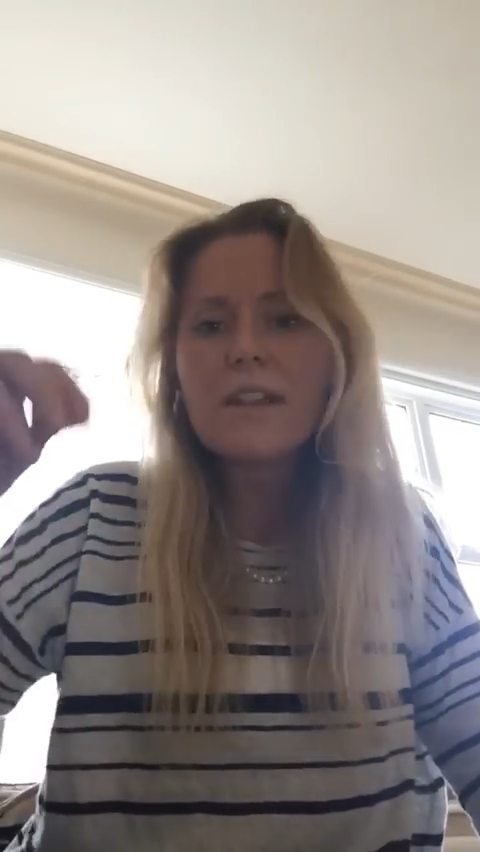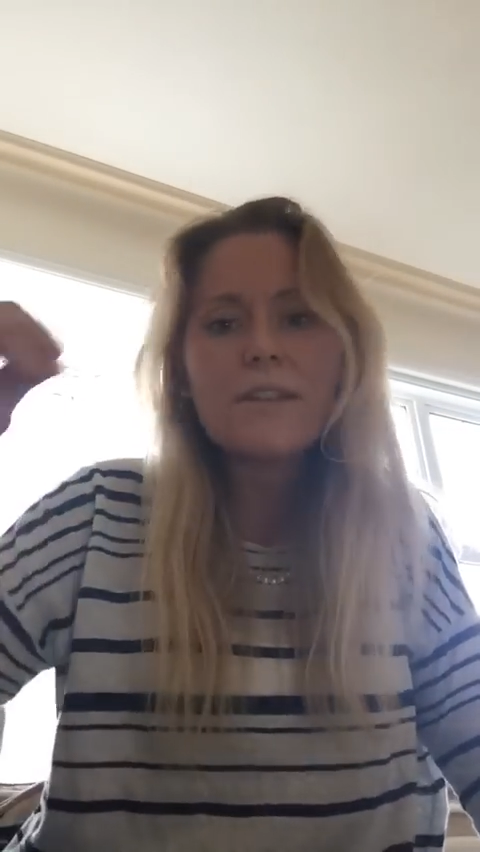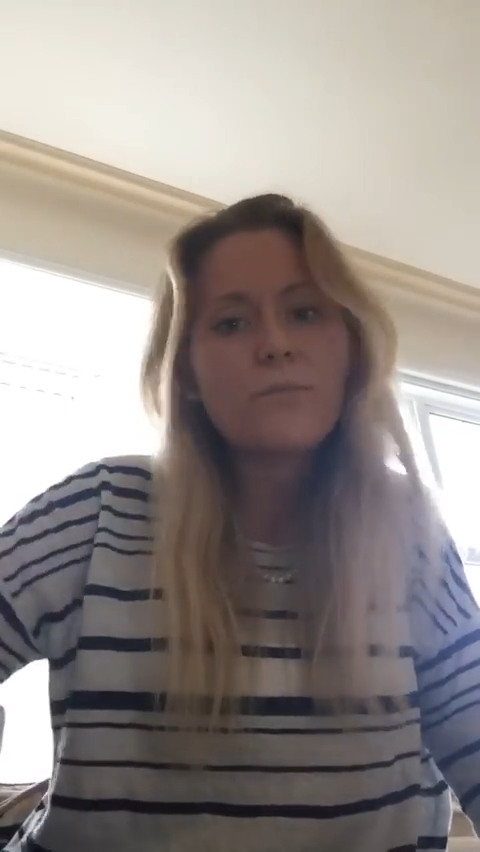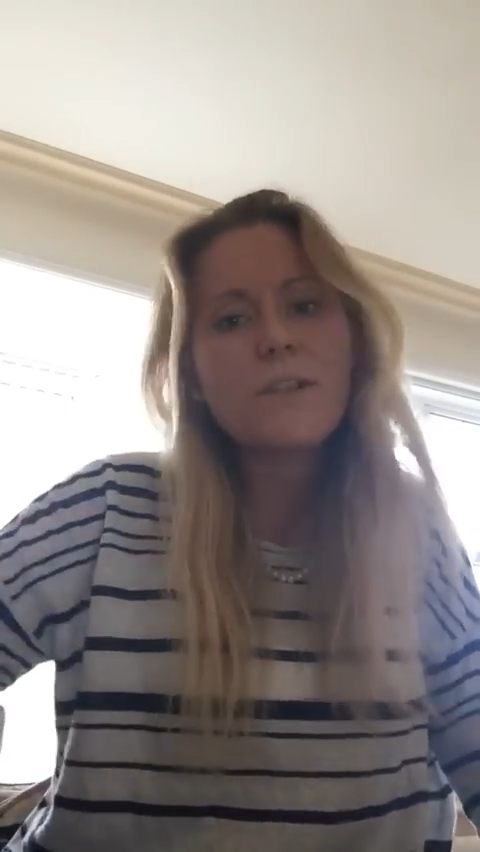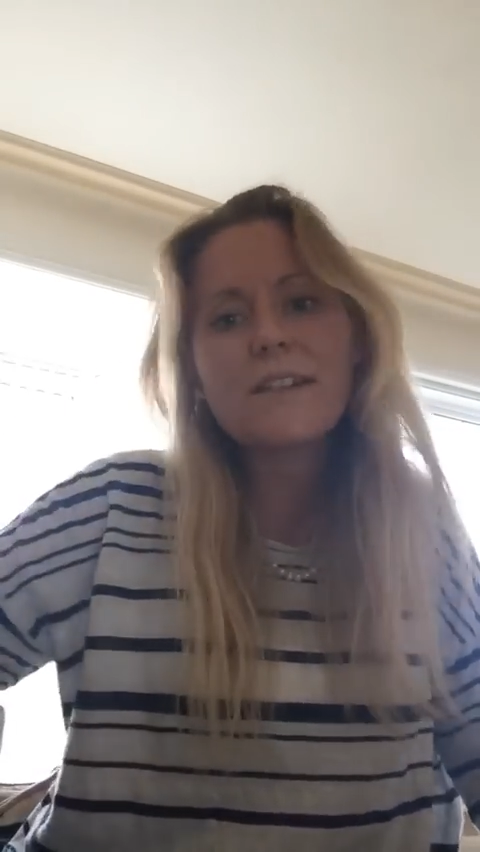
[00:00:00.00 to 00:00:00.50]

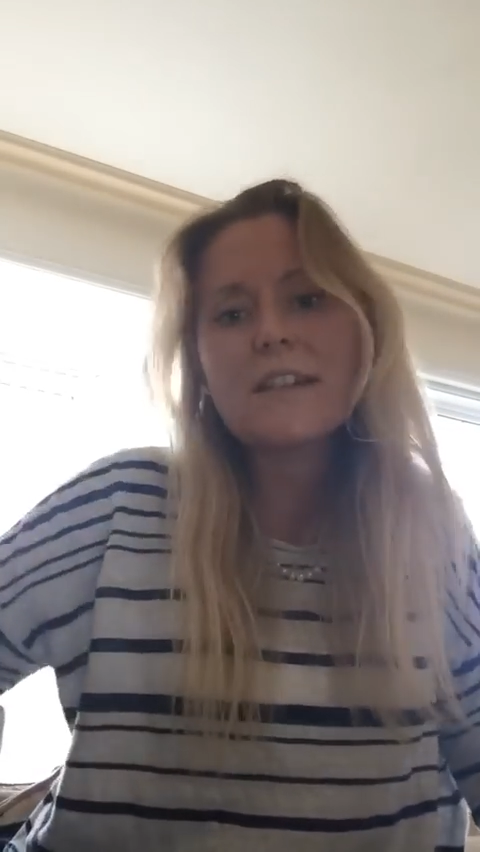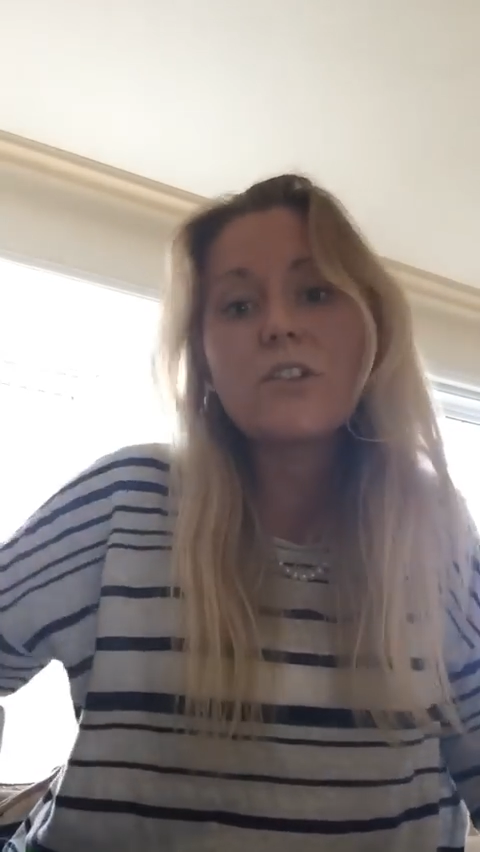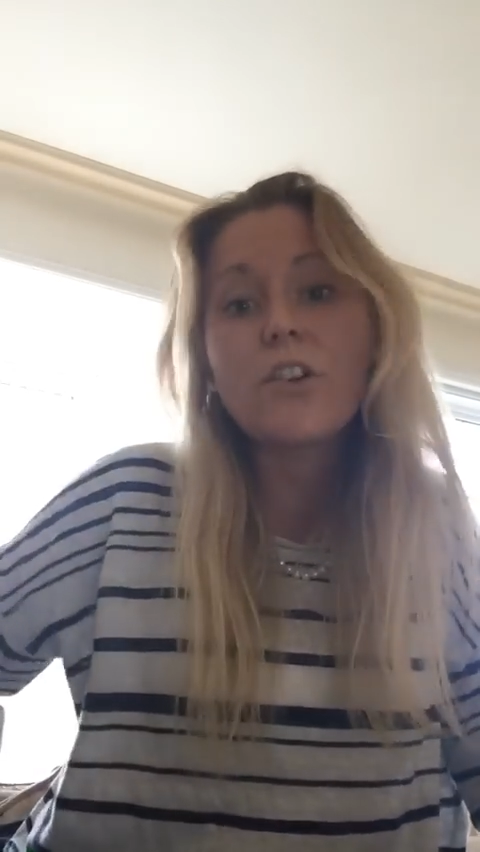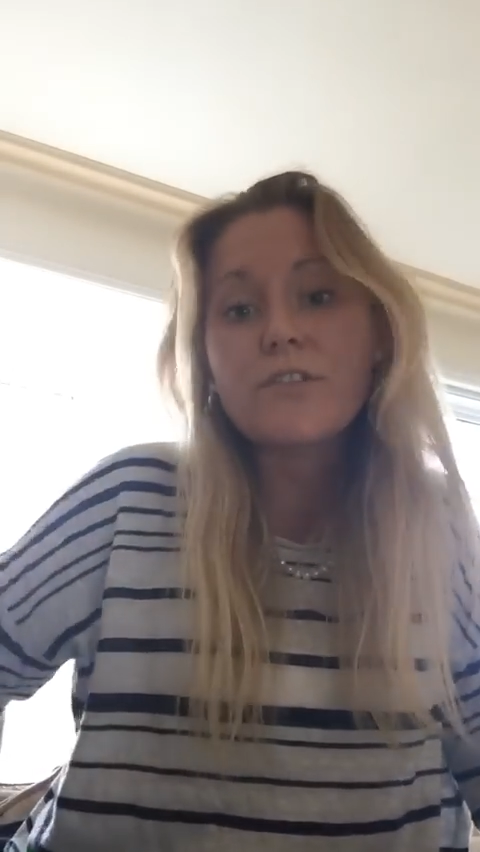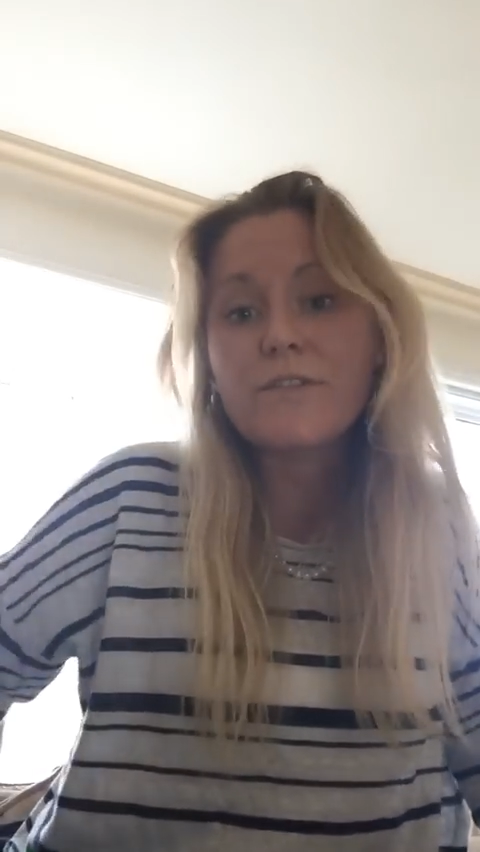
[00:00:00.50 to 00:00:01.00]
we see
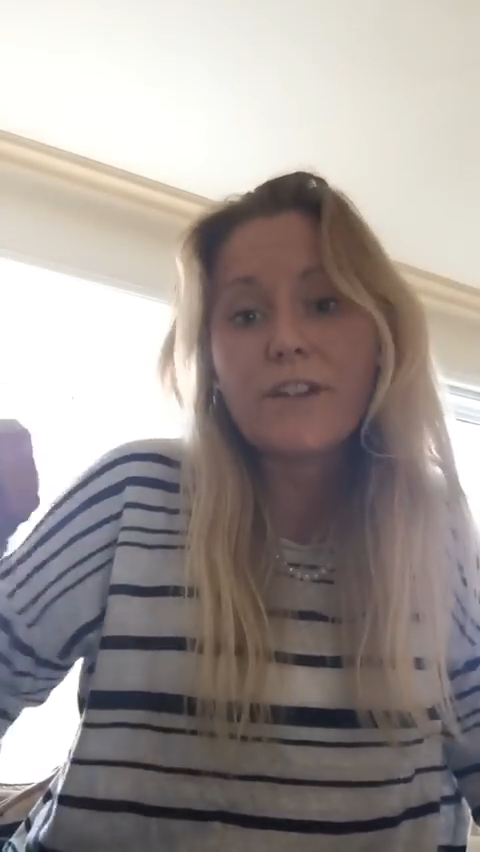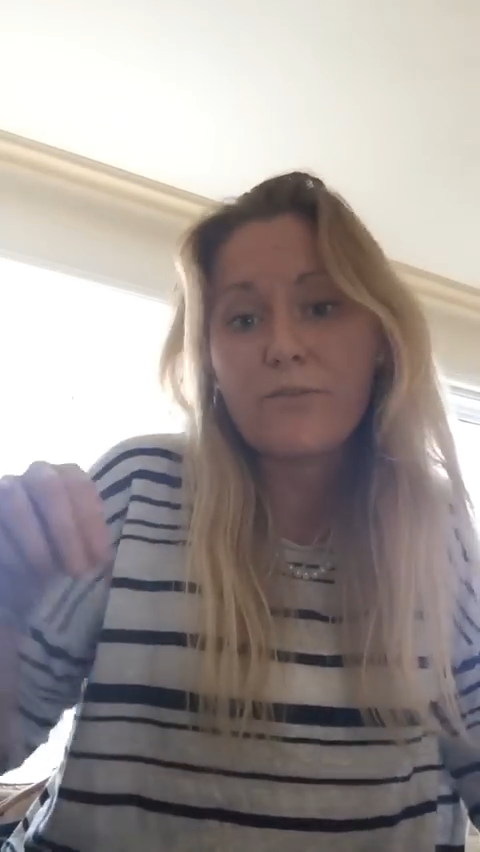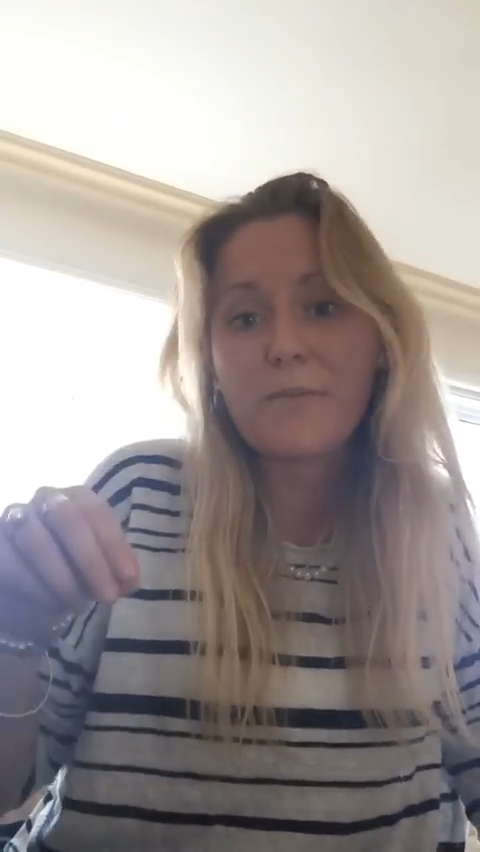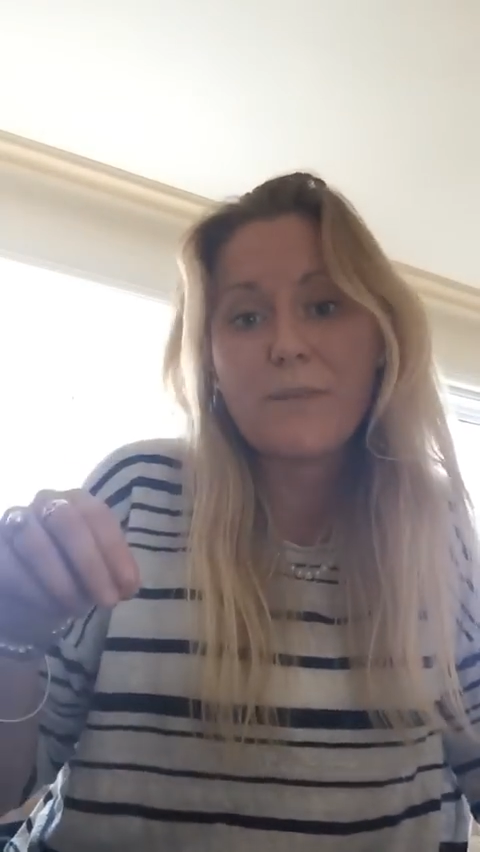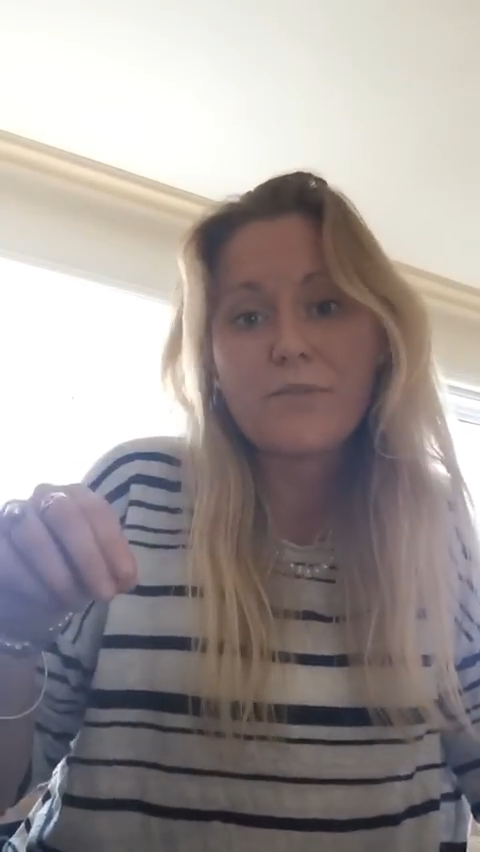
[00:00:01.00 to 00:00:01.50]
lots of
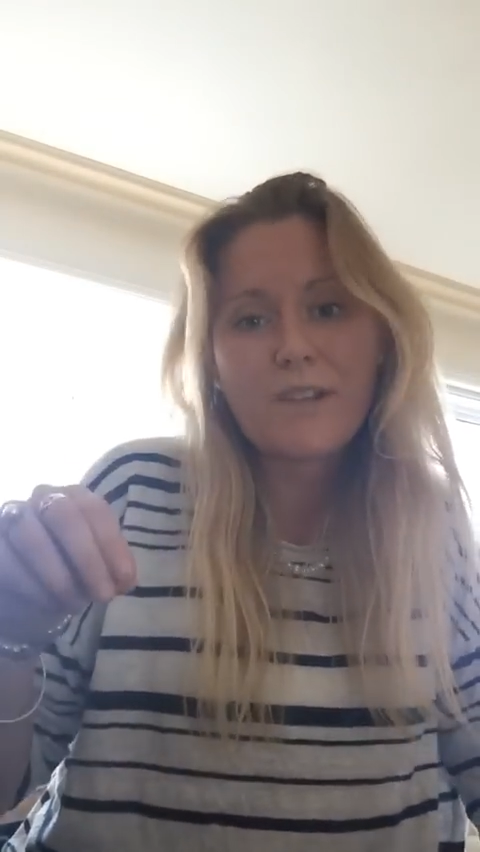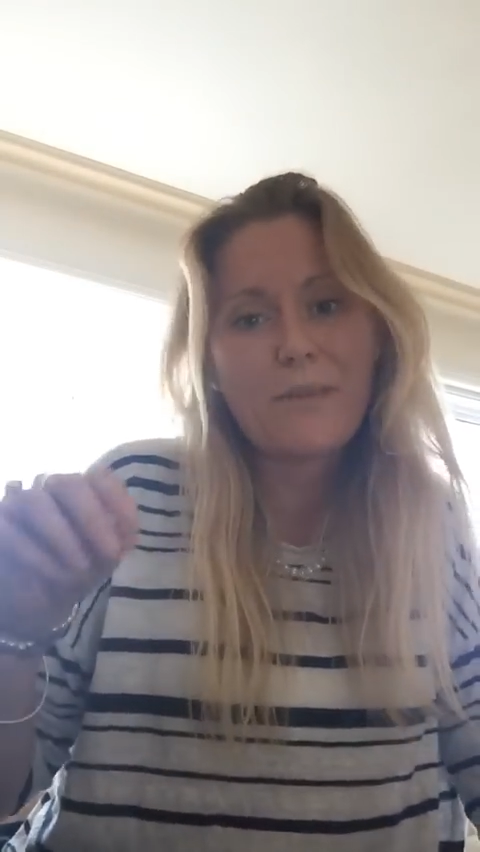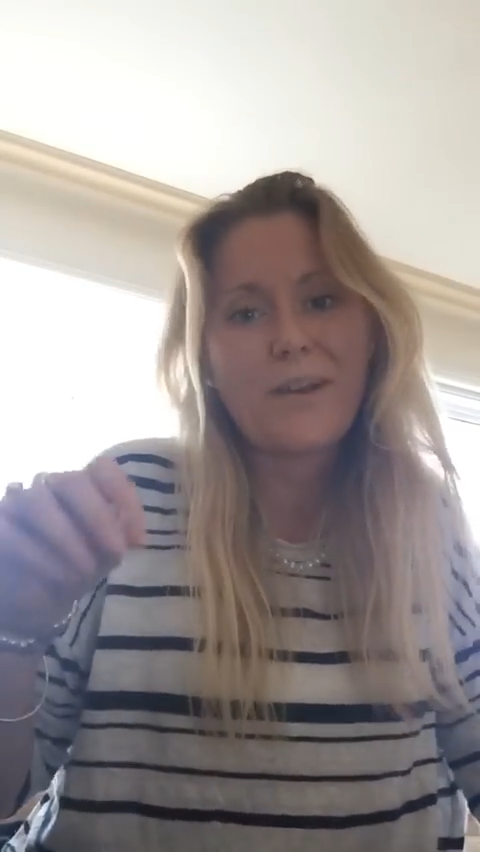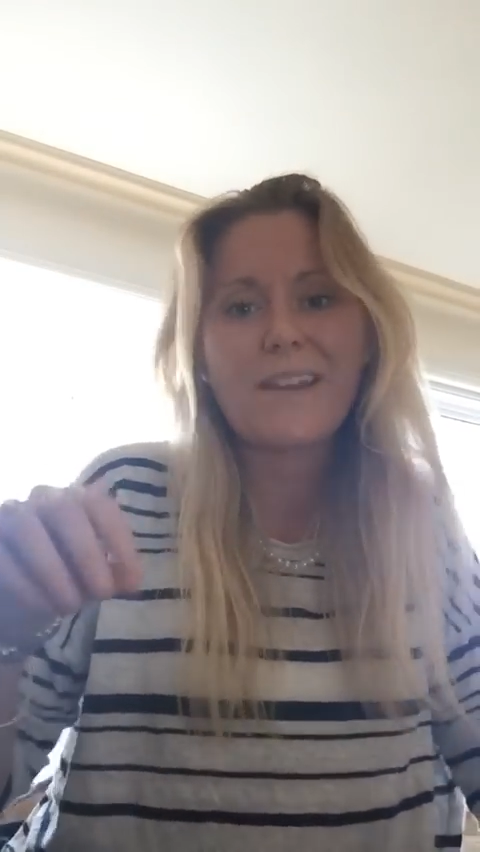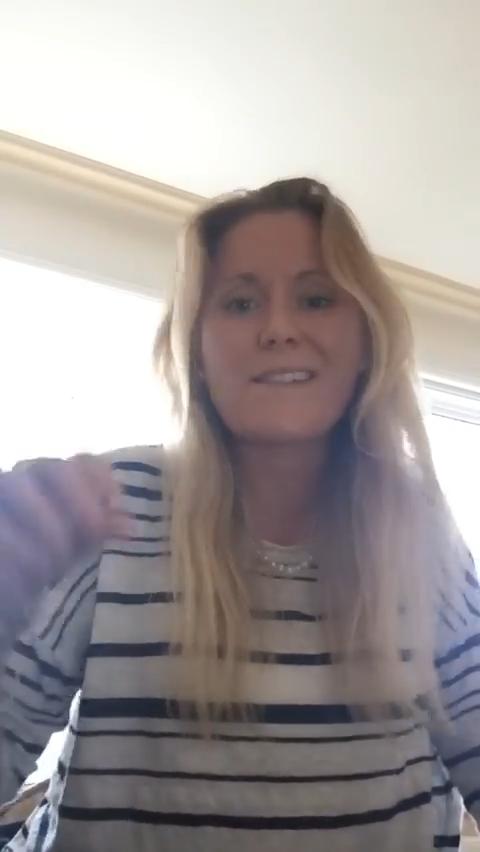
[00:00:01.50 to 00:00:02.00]
different people
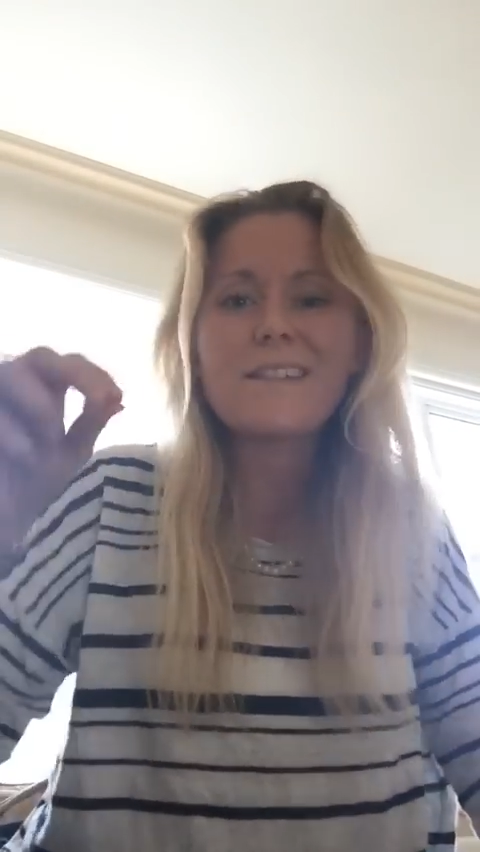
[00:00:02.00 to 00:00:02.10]
celebrating.